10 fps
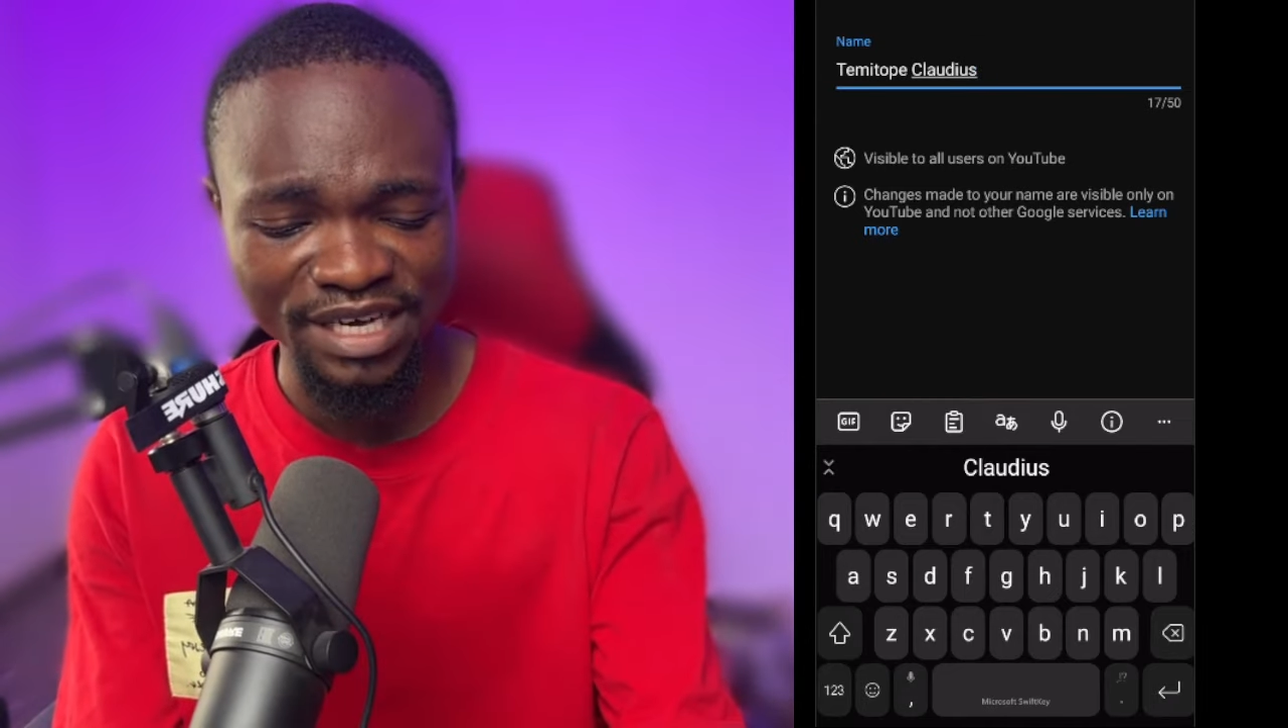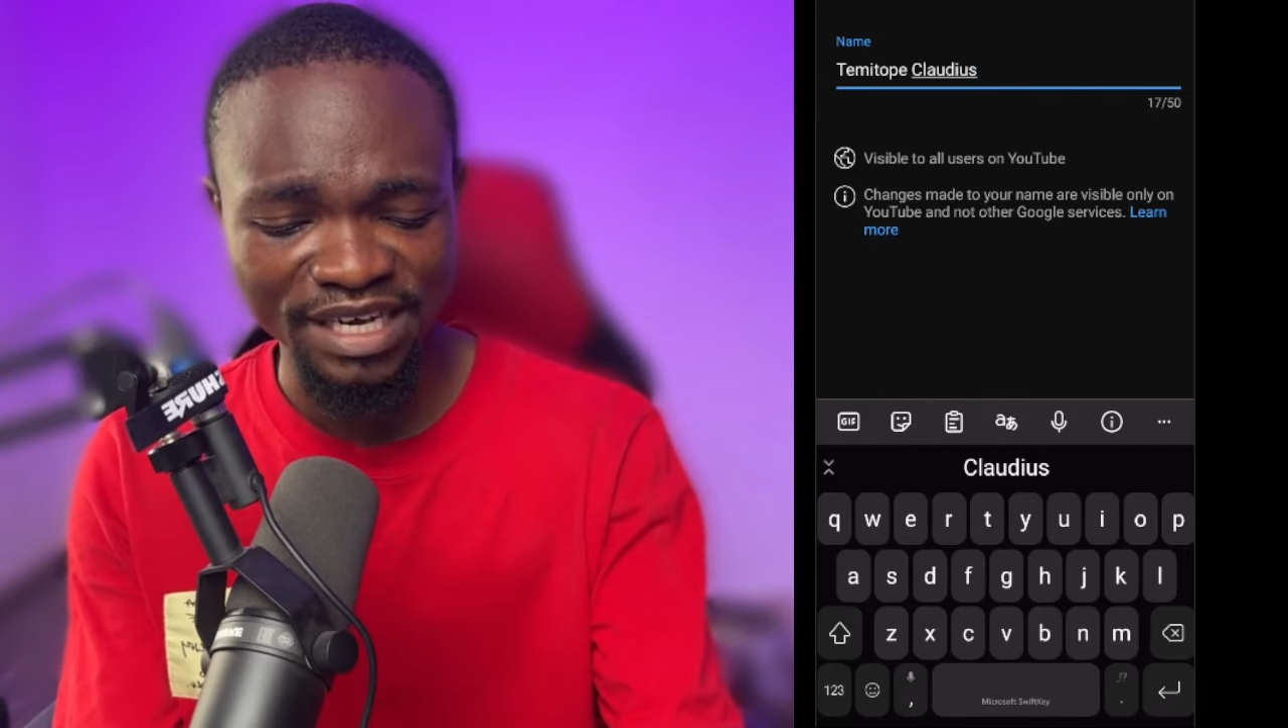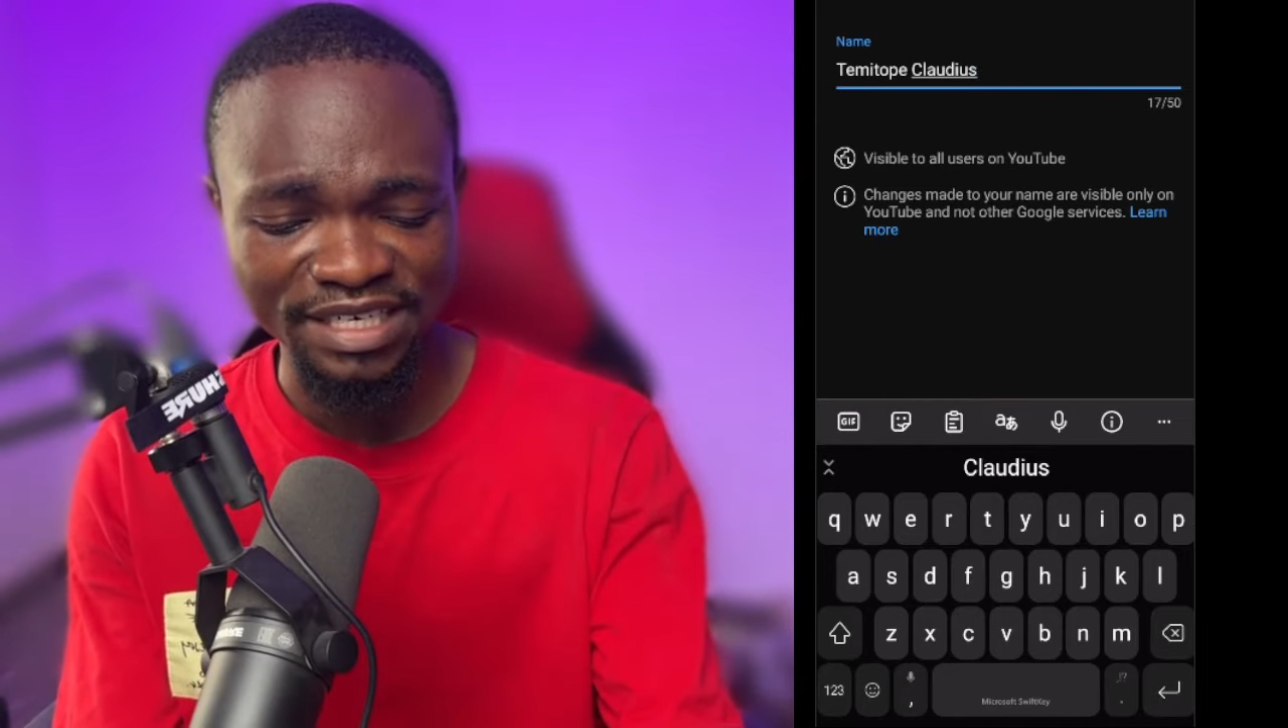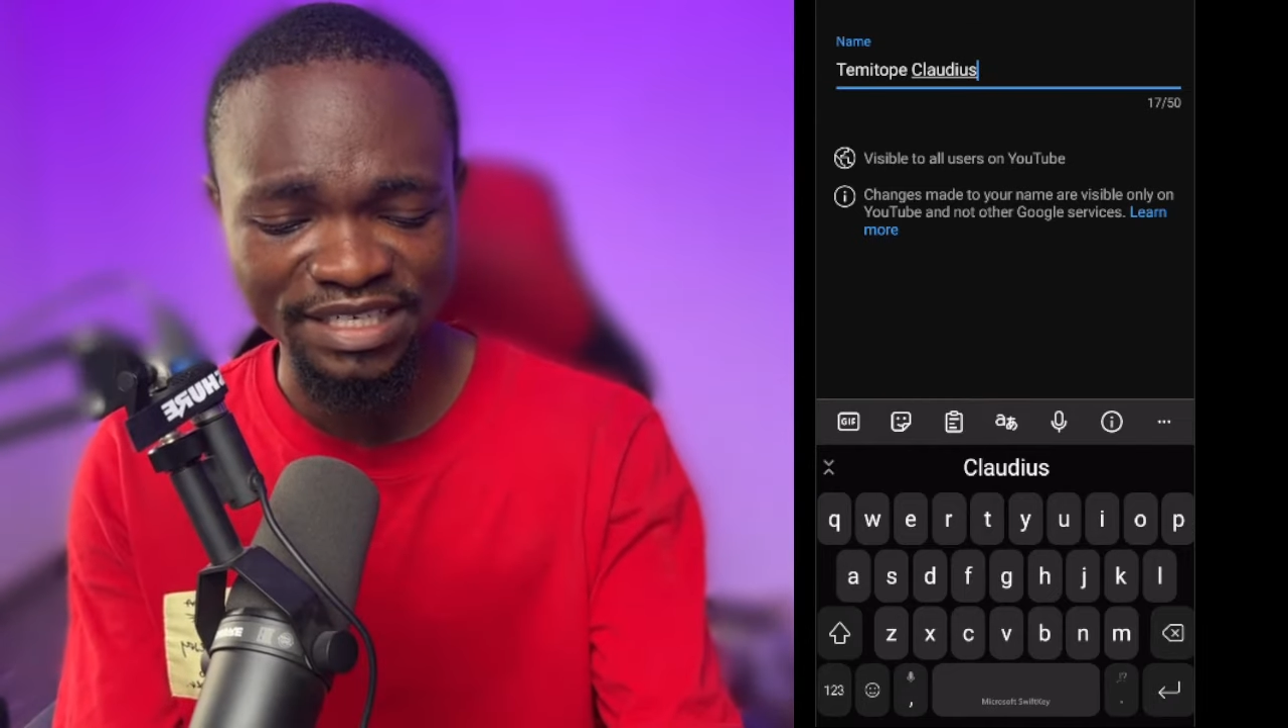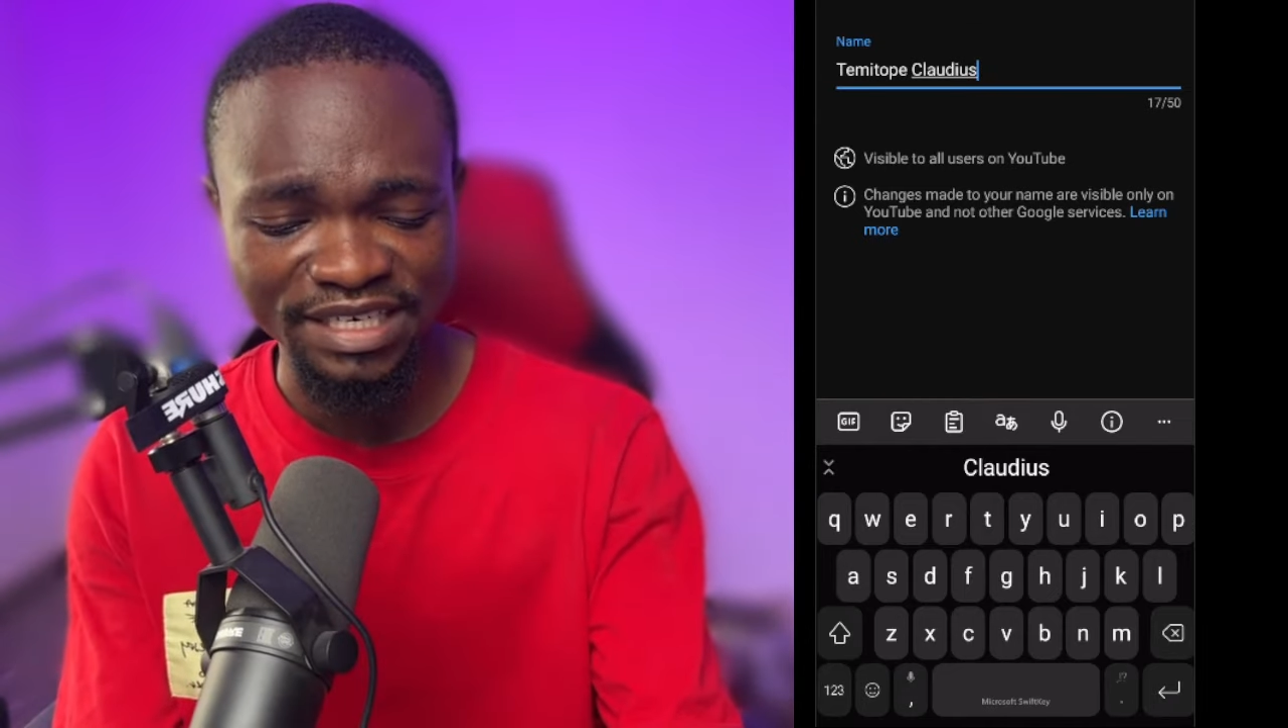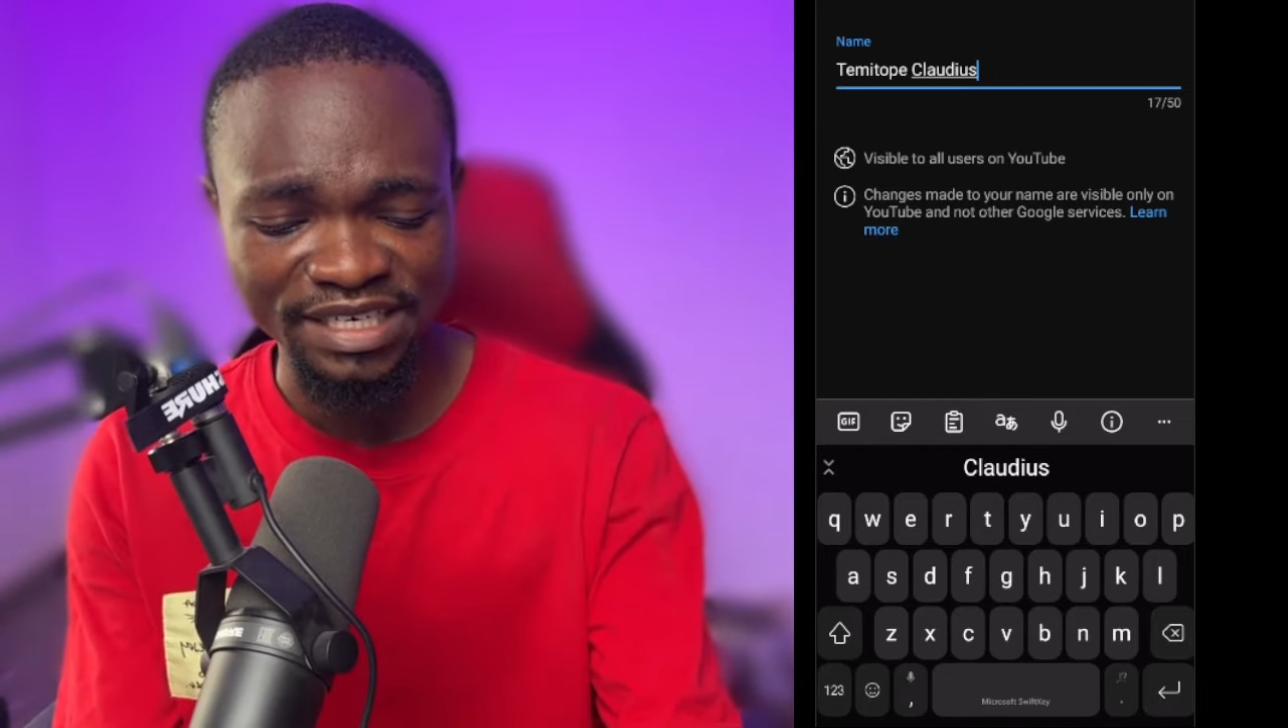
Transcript: and